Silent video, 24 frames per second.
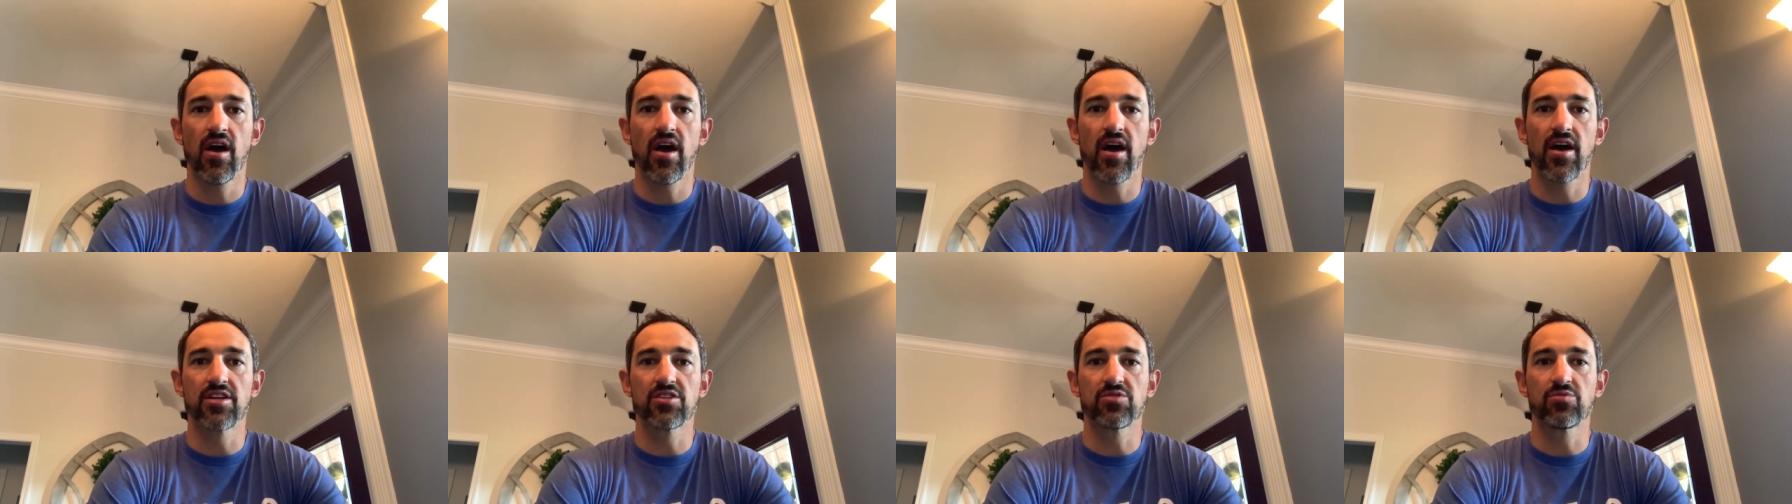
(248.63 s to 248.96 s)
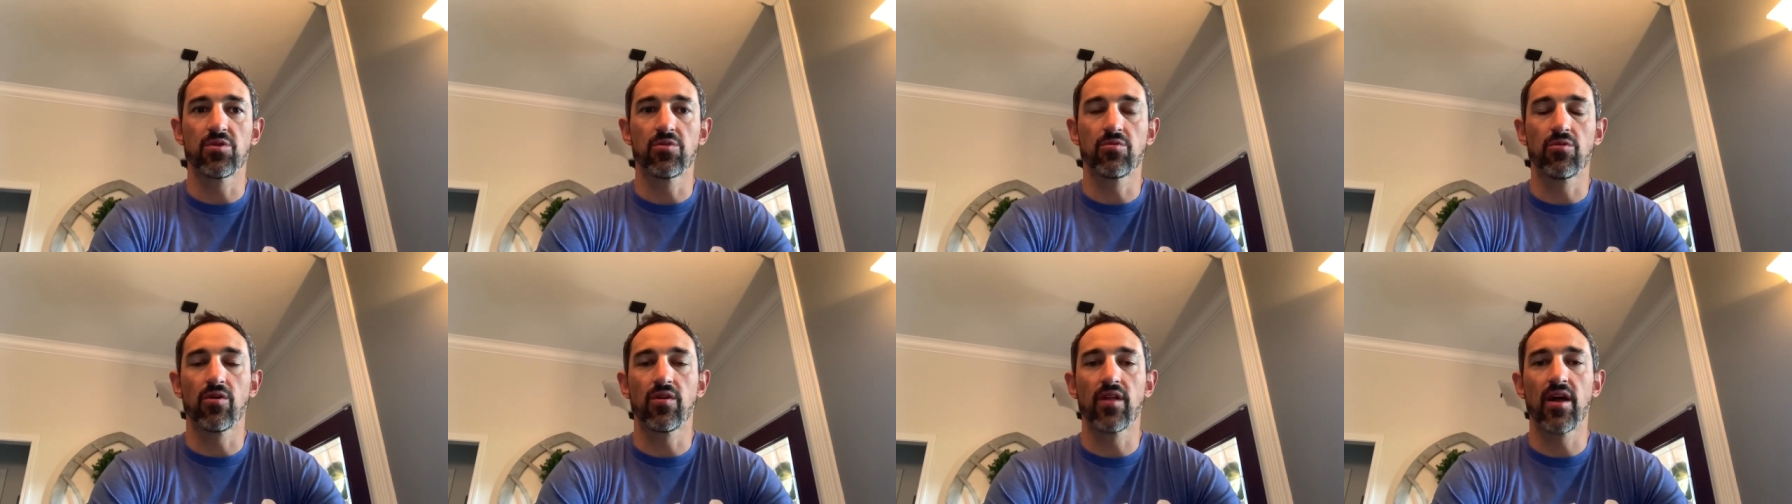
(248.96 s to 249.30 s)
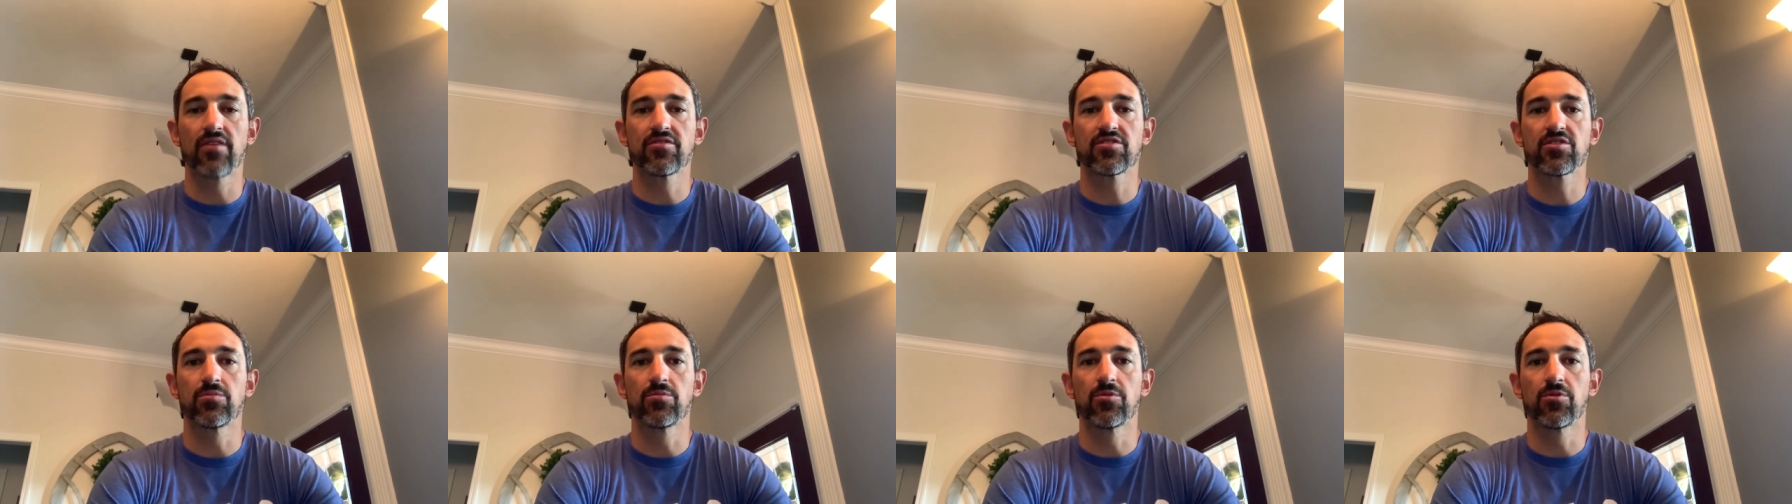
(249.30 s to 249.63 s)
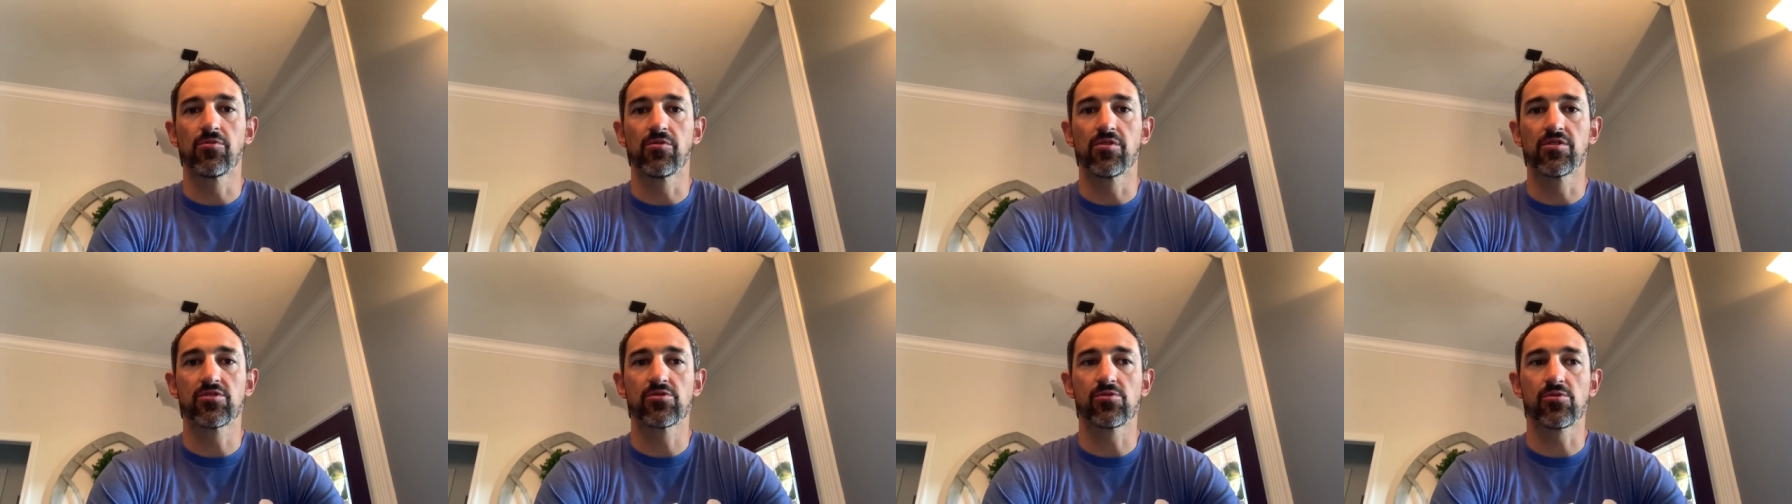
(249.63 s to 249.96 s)
as we roll out some new
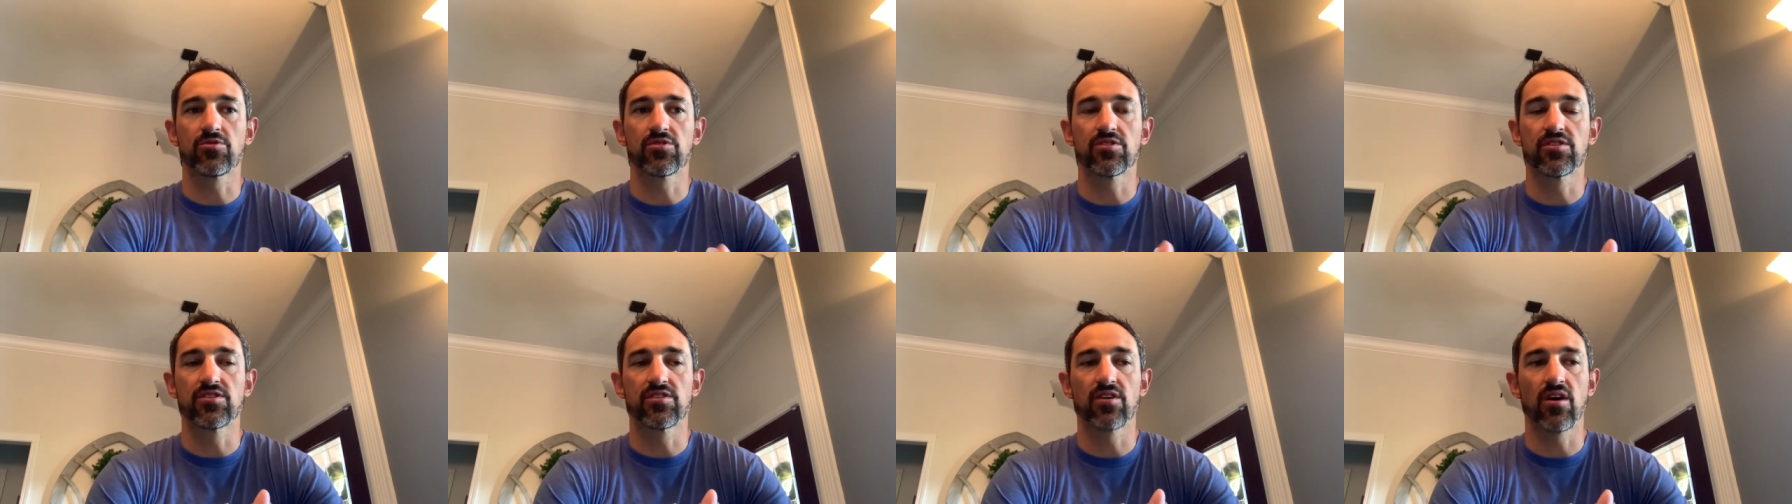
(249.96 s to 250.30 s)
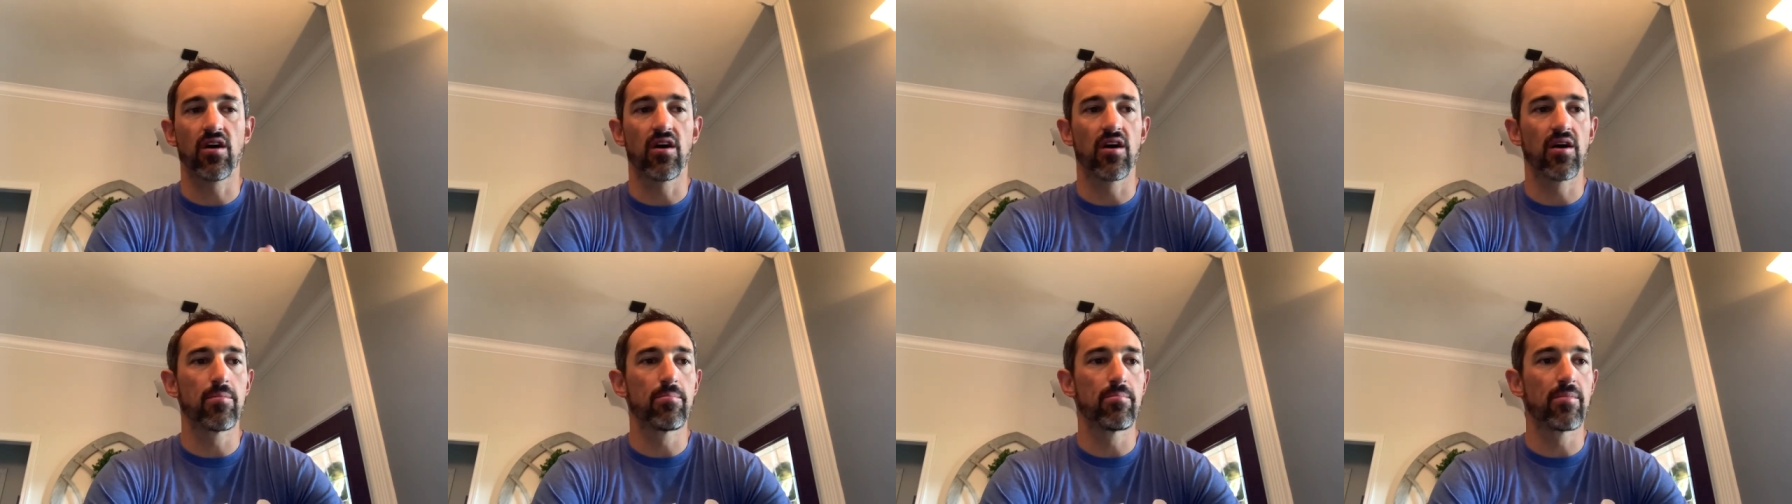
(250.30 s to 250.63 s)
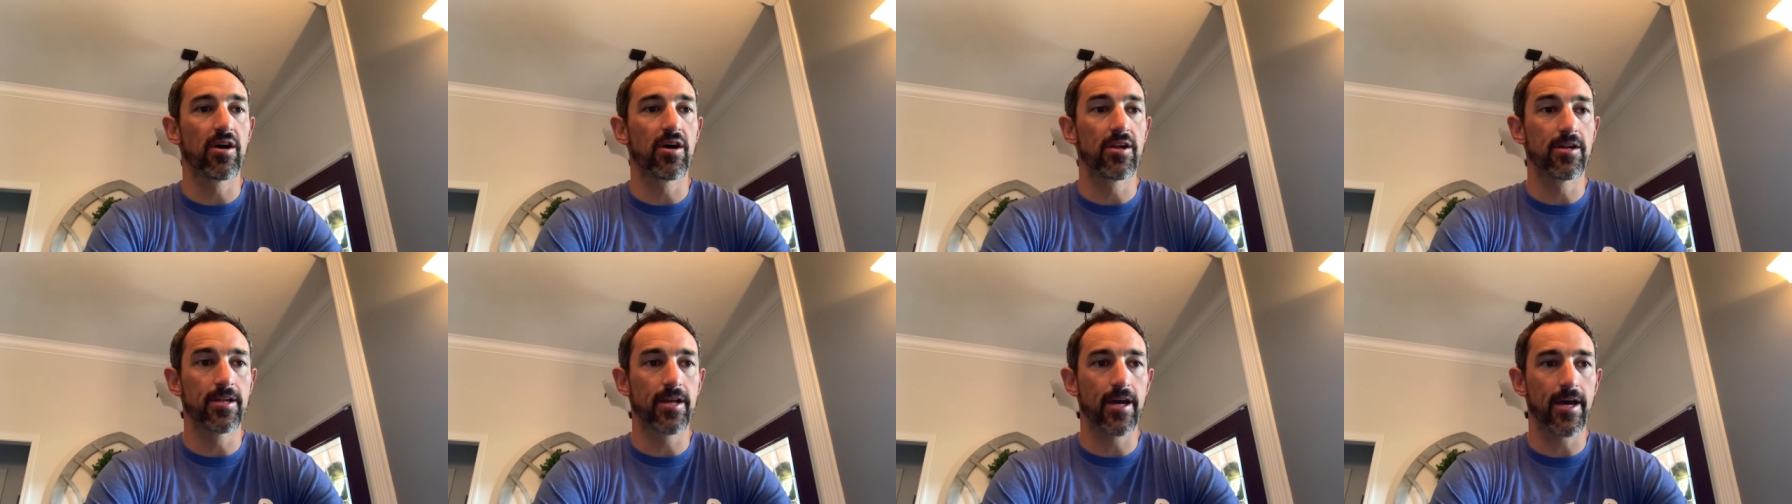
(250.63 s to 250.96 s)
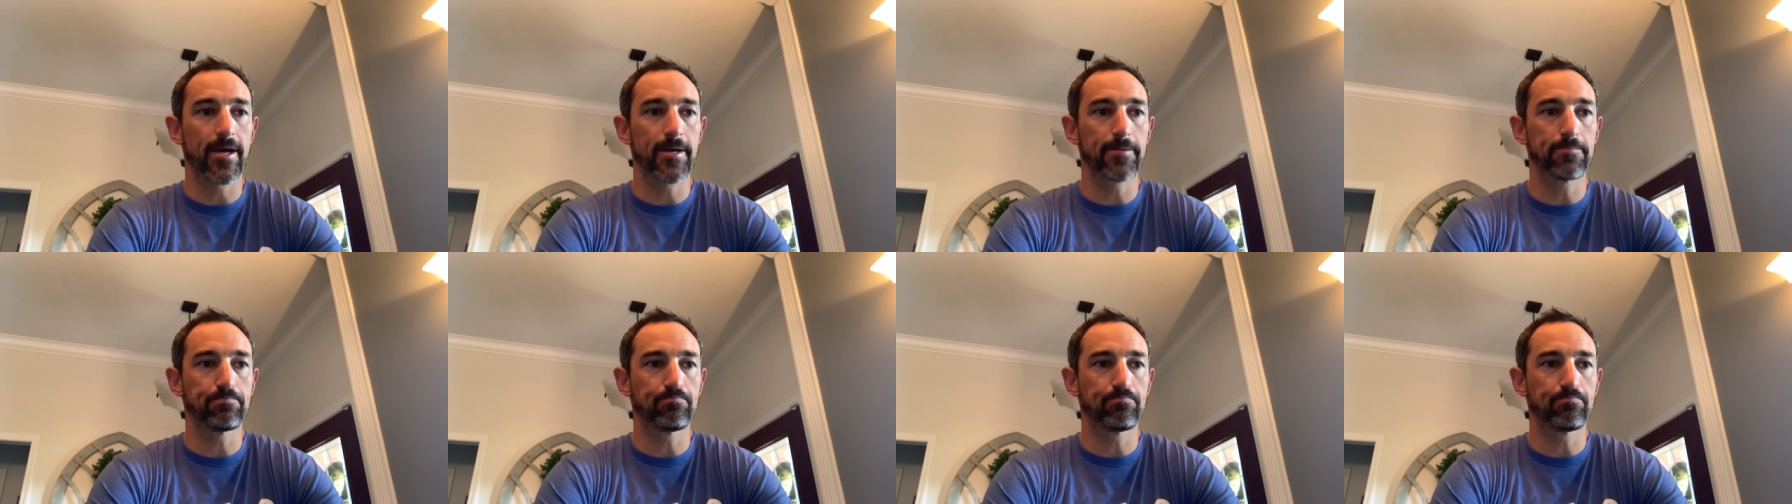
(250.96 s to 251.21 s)
resources on Monday.